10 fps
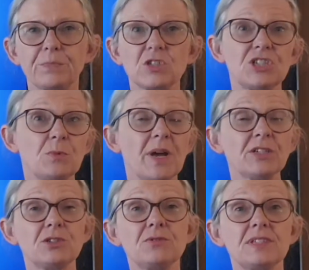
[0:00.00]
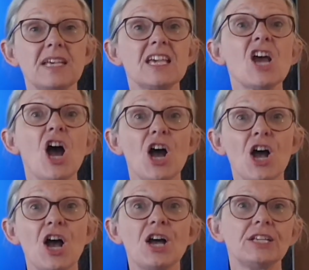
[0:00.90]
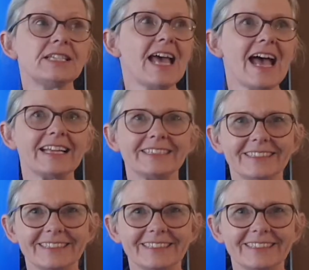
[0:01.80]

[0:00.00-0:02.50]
She went to see her nan.